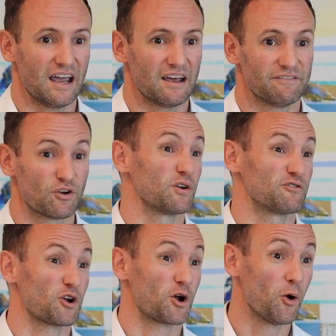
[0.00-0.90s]
very,
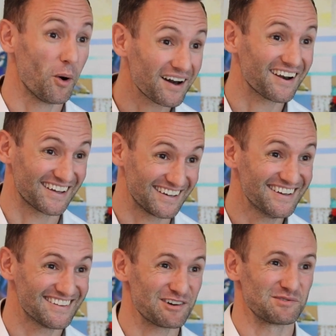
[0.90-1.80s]
very
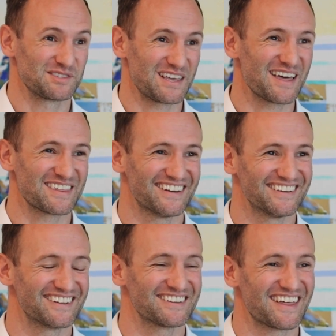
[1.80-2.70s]
quickly. That was the other
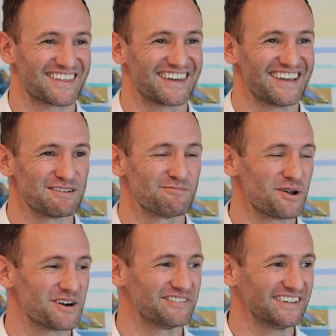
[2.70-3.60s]
key
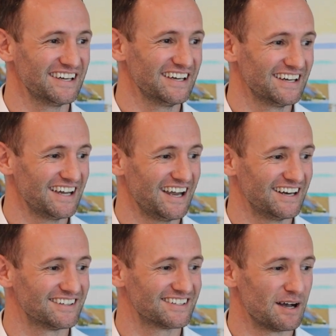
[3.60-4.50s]
component of it,
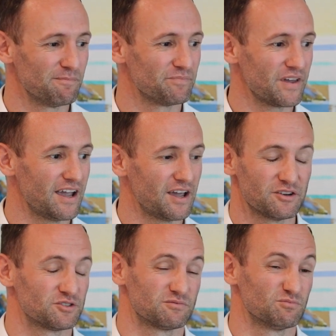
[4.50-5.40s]

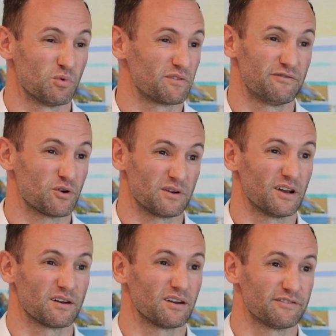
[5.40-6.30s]
and with very
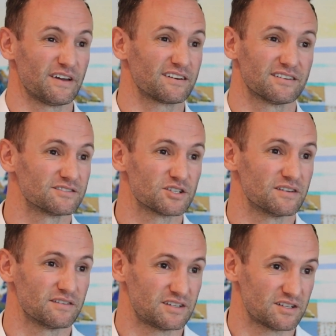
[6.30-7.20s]
little effect to
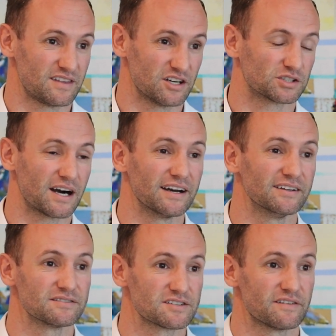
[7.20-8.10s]
their trade.
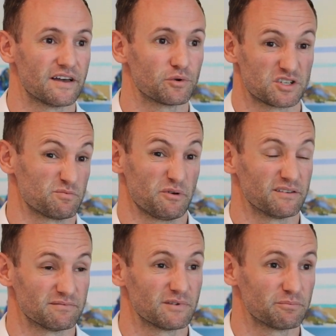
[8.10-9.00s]
So that, which has
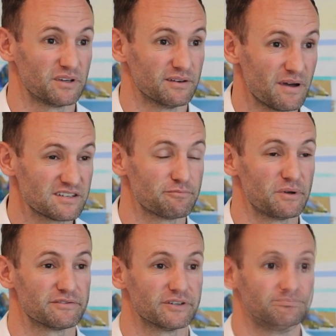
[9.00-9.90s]
been a massive
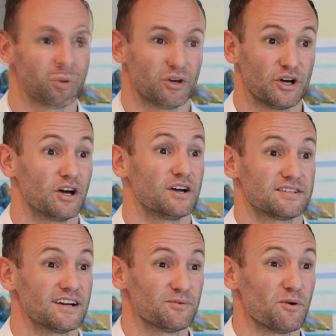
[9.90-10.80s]
benefit. I'll
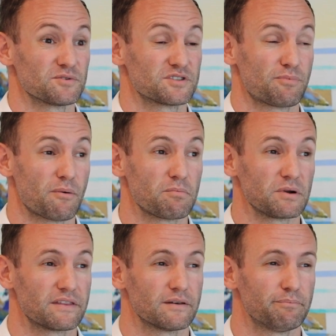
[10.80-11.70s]
tell you what was
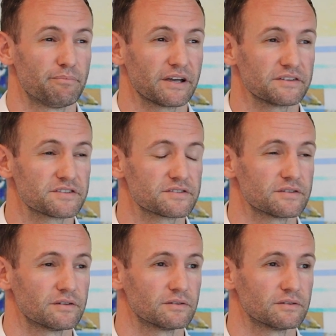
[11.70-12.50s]
probably the biggest